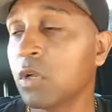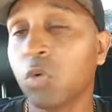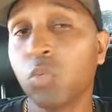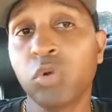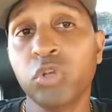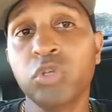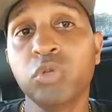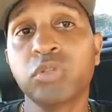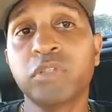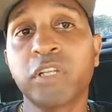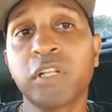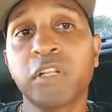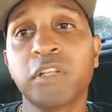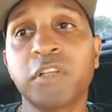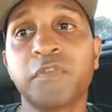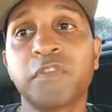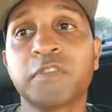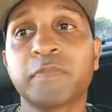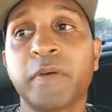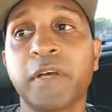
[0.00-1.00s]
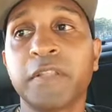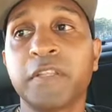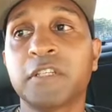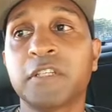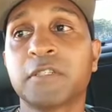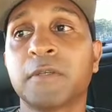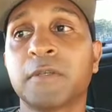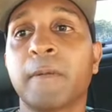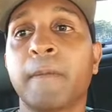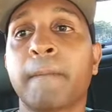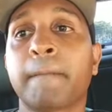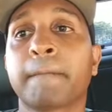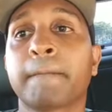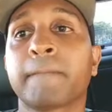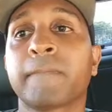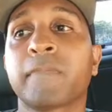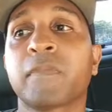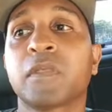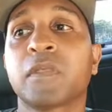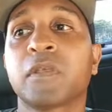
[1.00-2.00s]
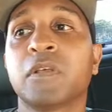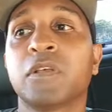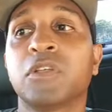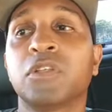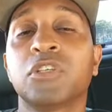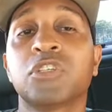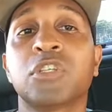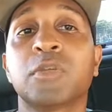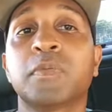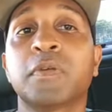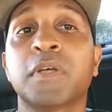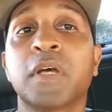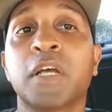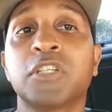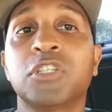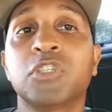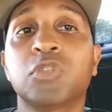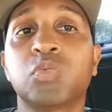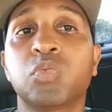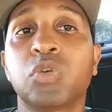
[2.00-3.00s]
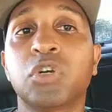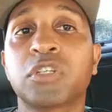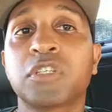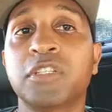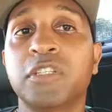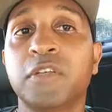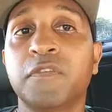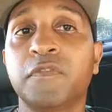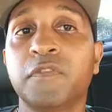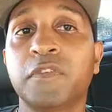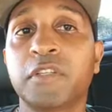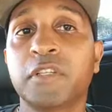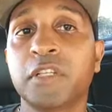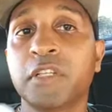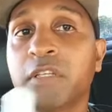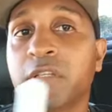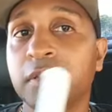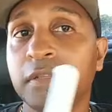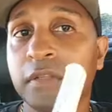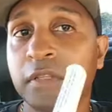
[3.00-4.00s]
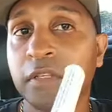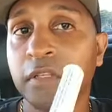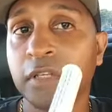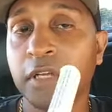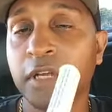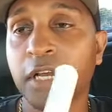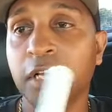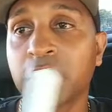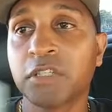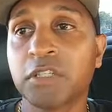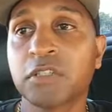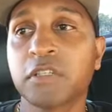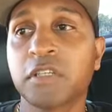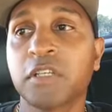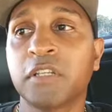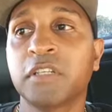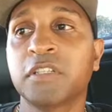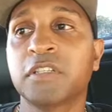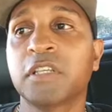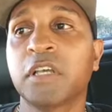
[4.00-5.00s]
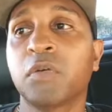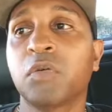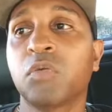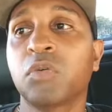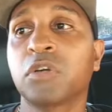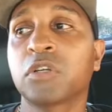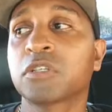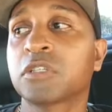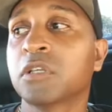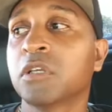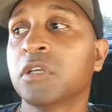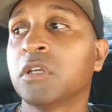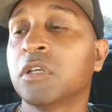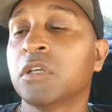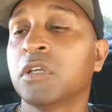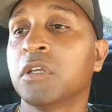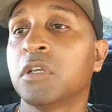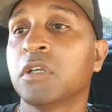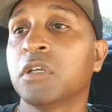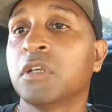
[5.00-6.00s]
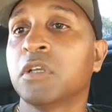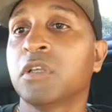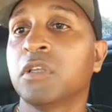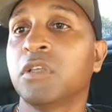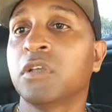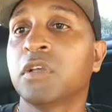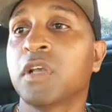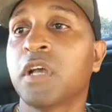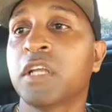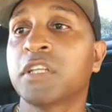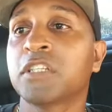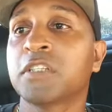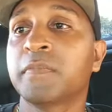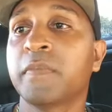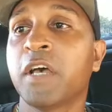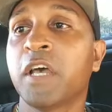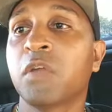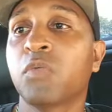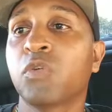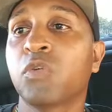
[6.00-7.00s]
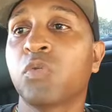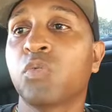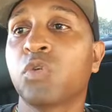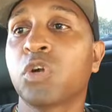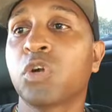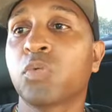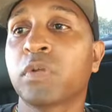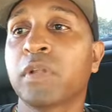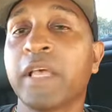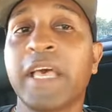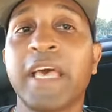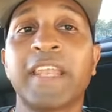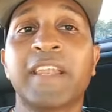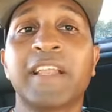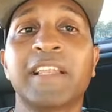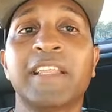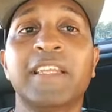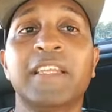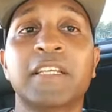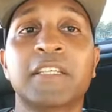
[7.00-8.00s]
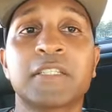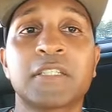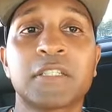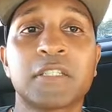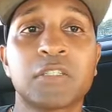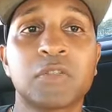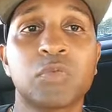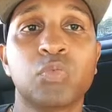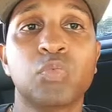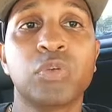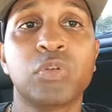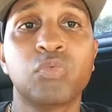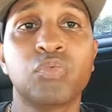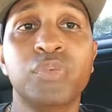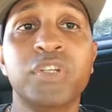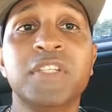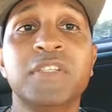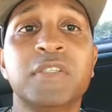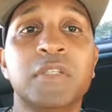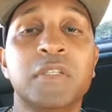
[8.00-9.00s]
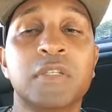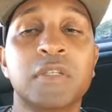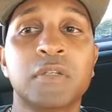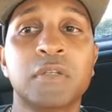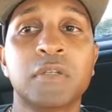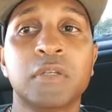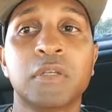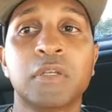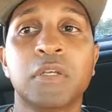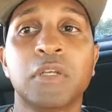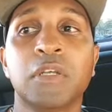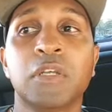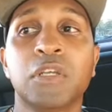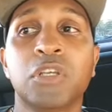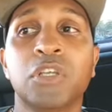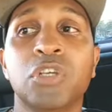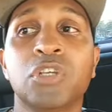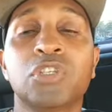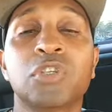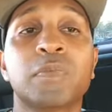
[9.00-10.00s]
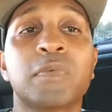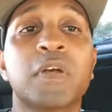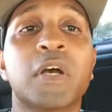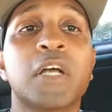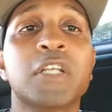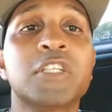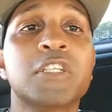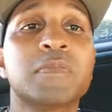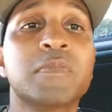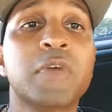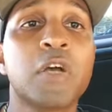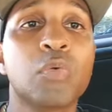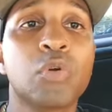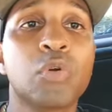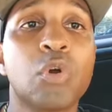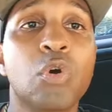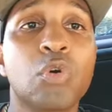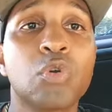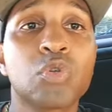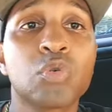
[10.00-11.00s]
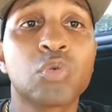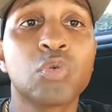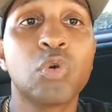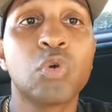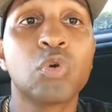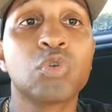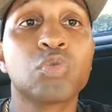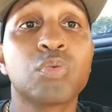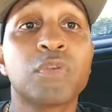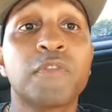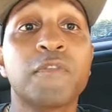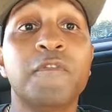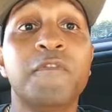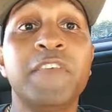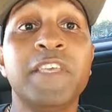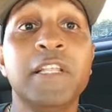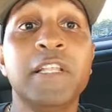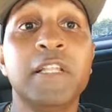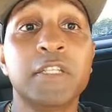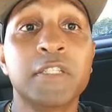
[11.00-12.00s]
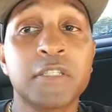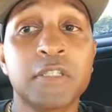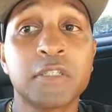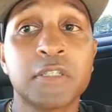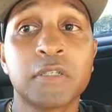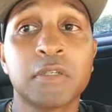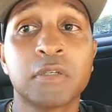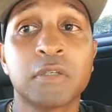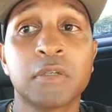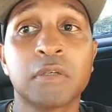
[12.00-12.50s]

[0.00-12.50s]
Well, you tell the difference by this. The subconscious works differently than the conscious, and this is how it works. Your conscious mind will work with analytics, with reasoning. Your subconscious mind will goes with feelings.